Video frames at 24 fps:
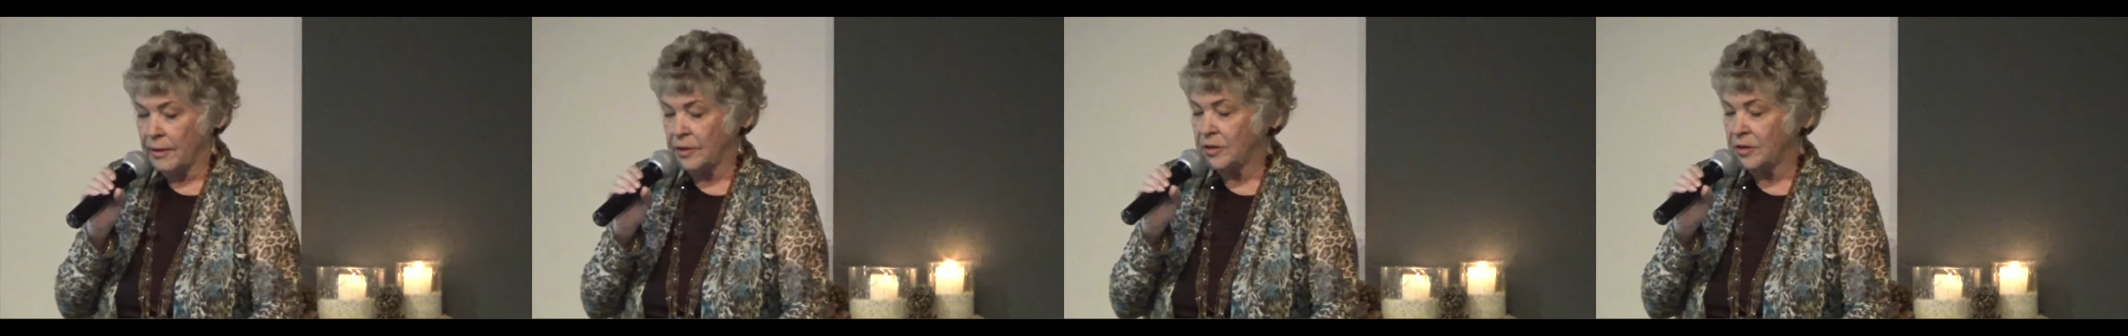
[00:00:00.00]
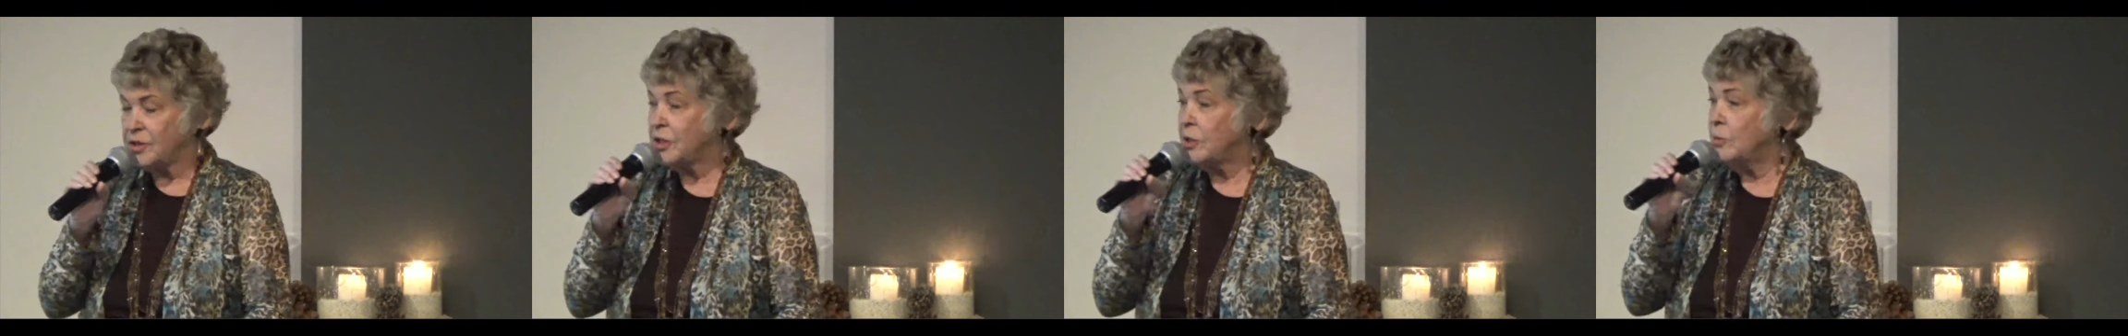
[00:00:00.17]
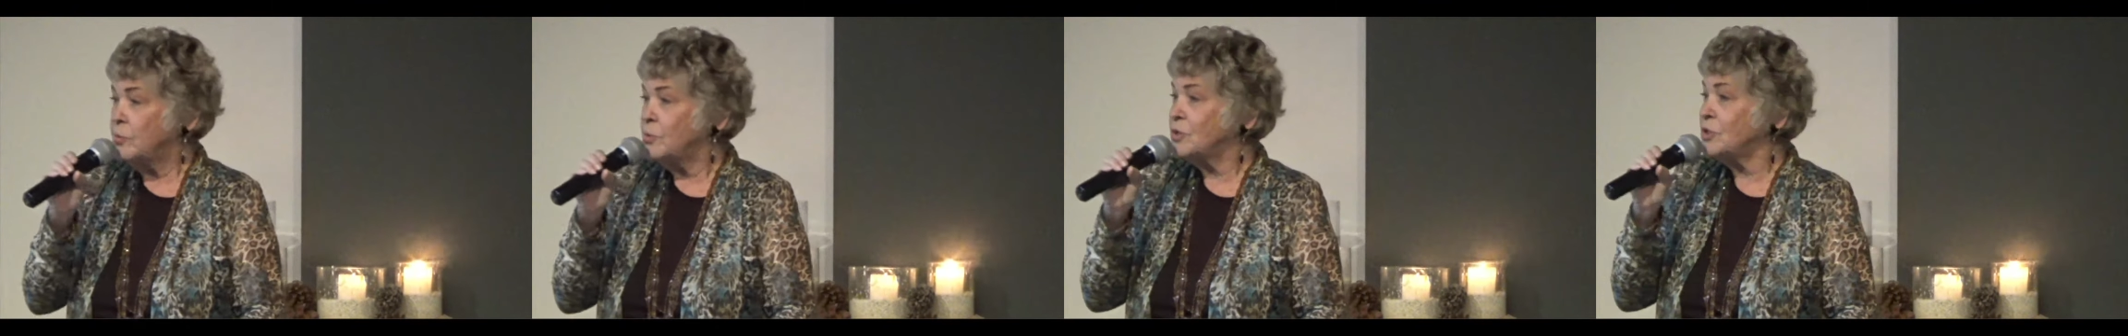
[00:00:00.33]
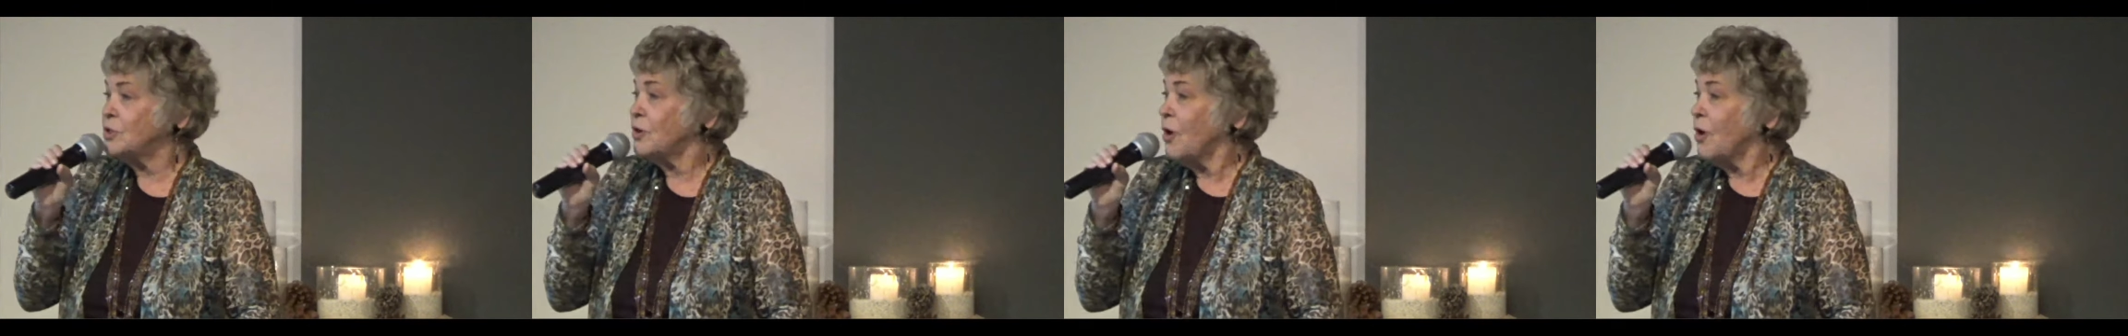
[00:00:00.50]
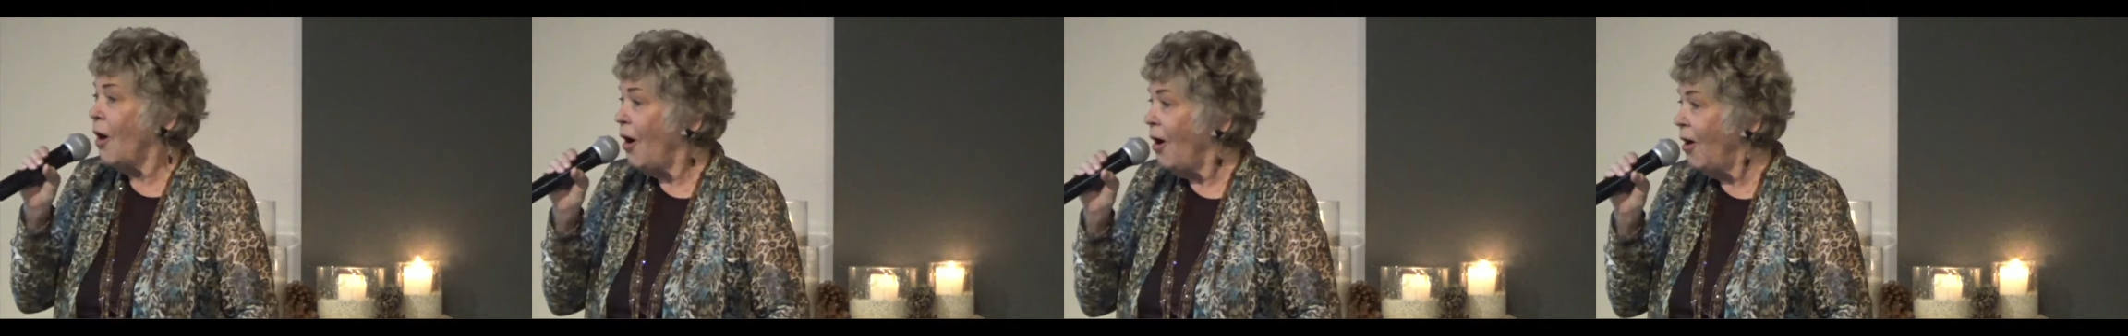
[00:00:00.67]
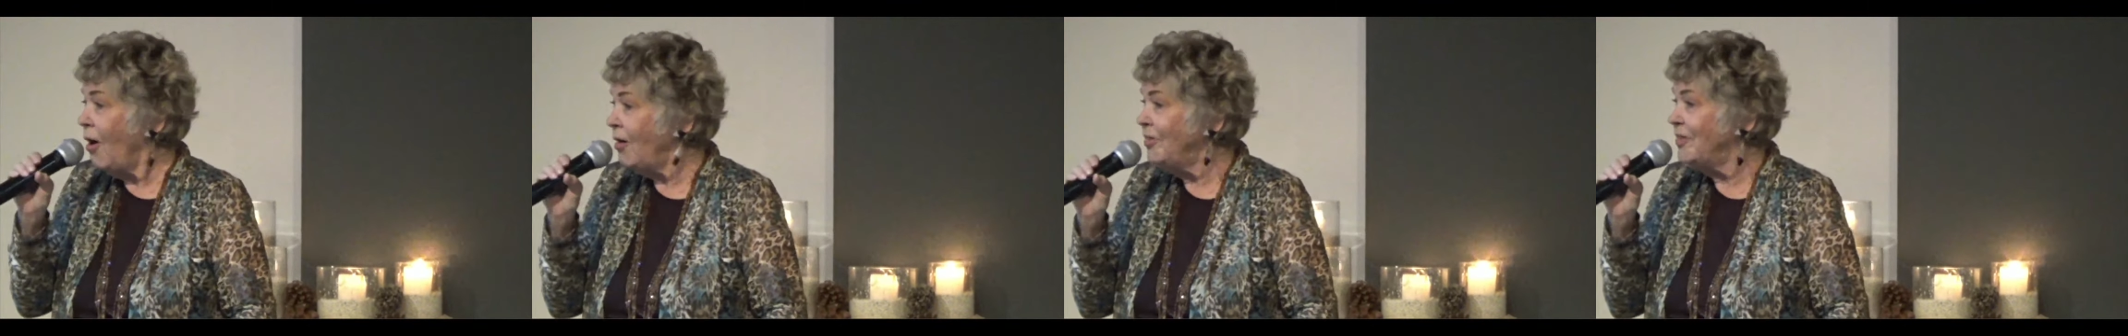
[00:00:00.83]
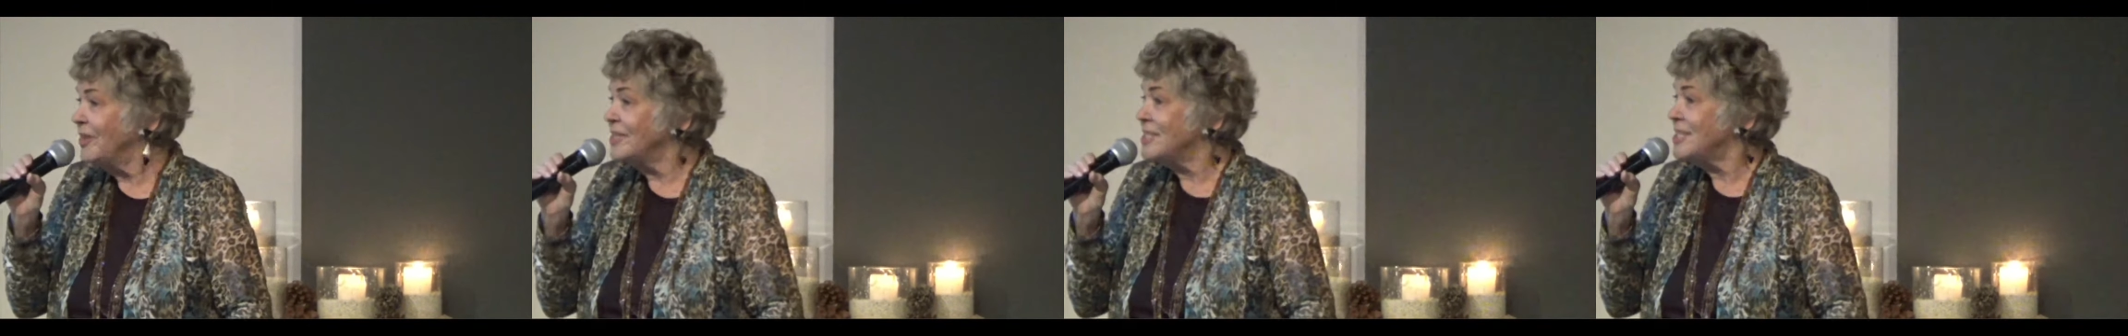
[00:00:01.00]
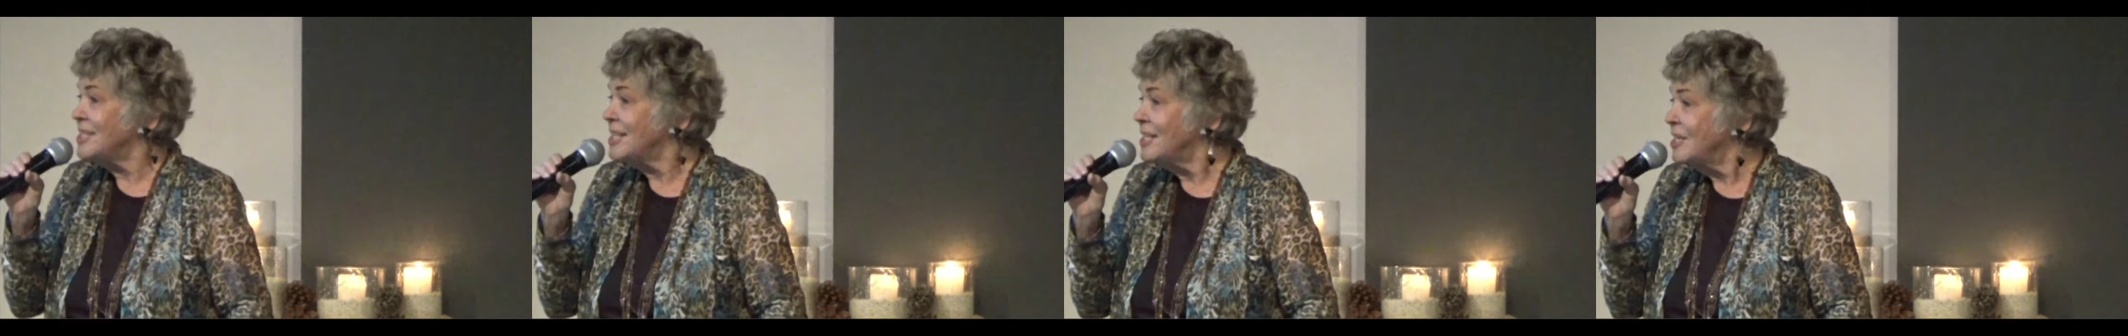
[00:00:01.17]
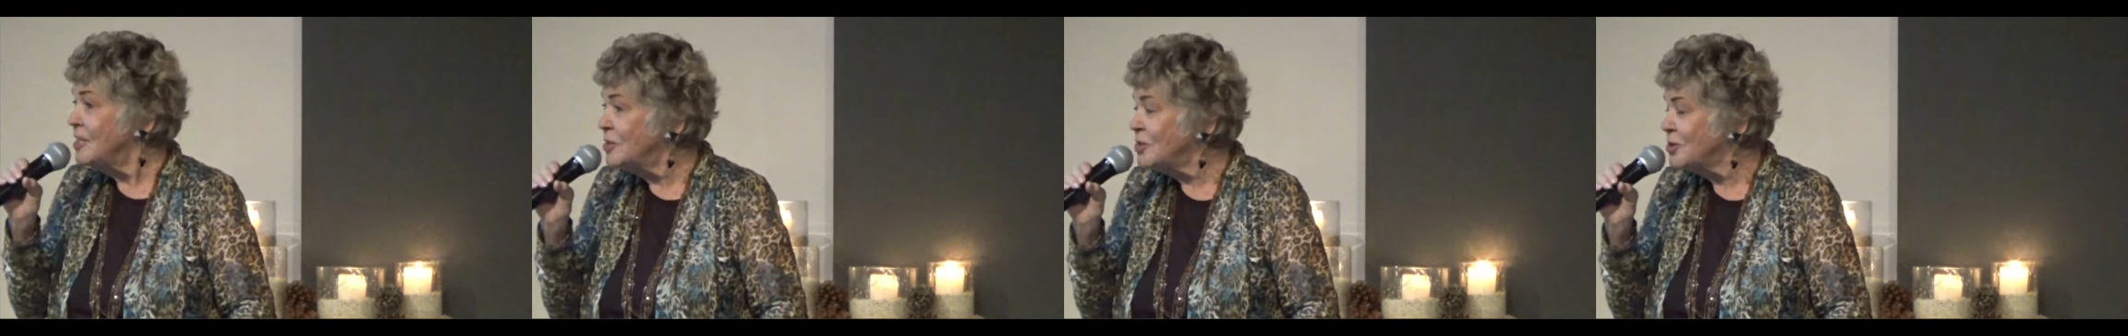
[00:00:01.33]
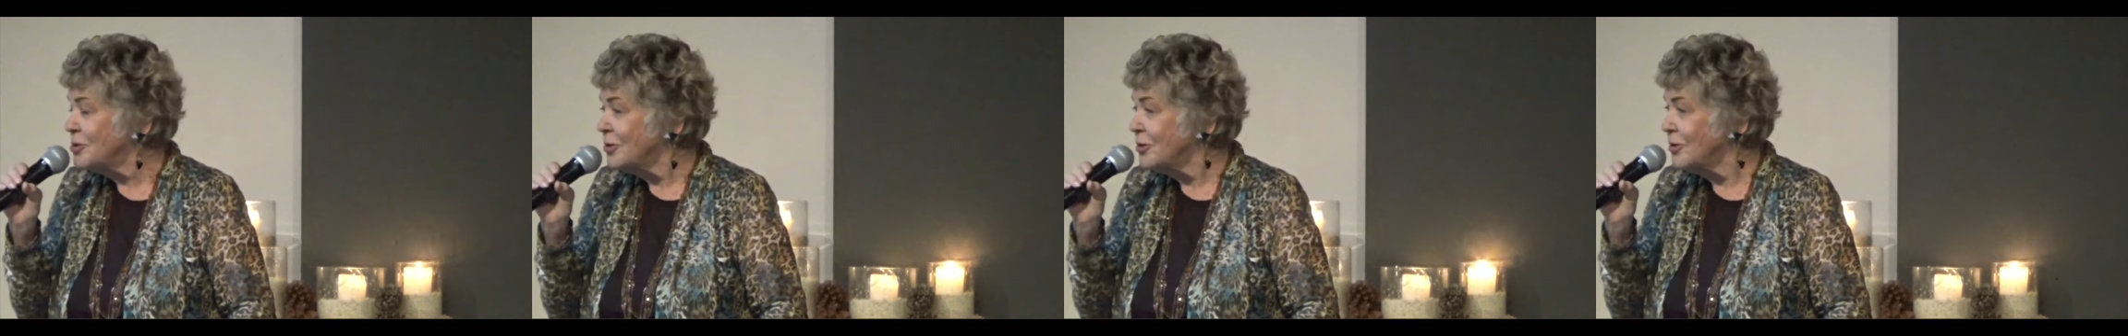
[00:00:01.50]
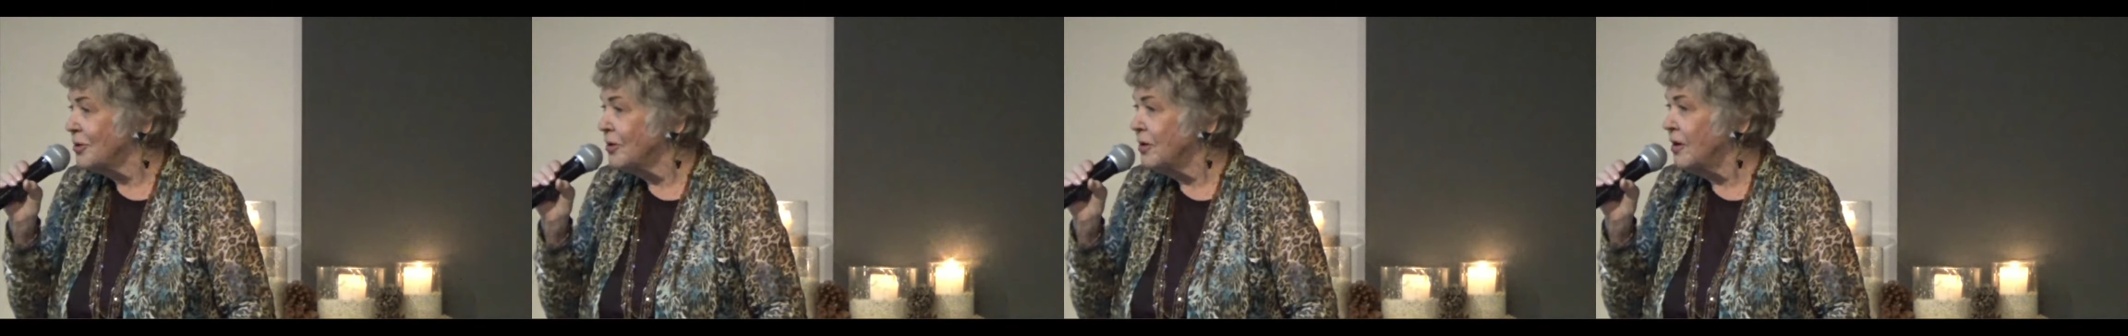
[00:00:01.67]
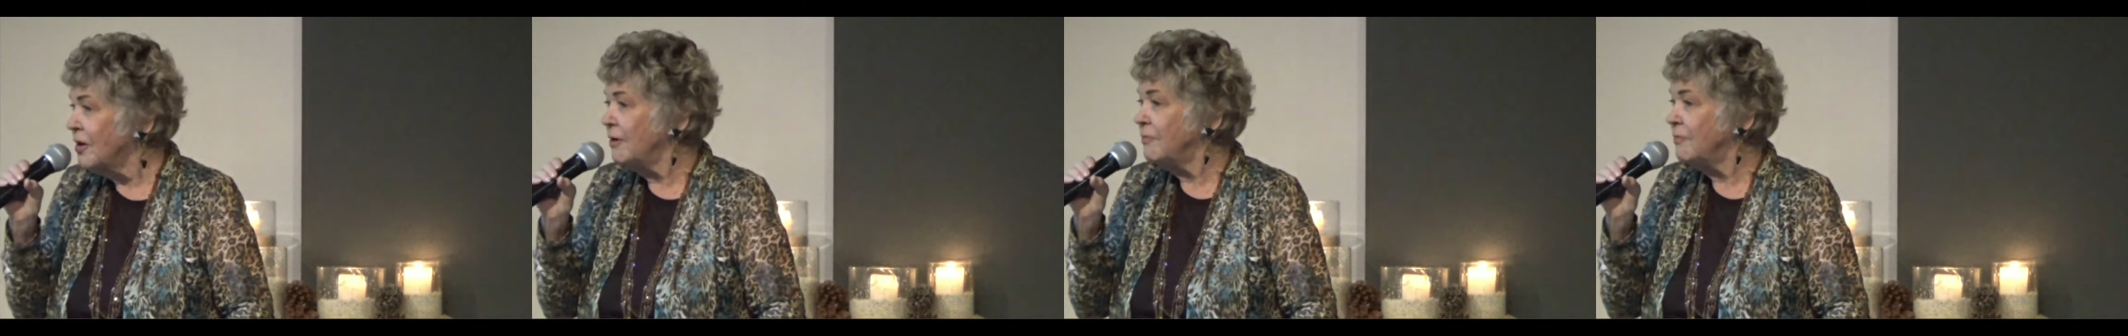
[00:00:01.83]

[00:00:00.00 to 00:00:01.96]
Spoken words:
She was called the teacher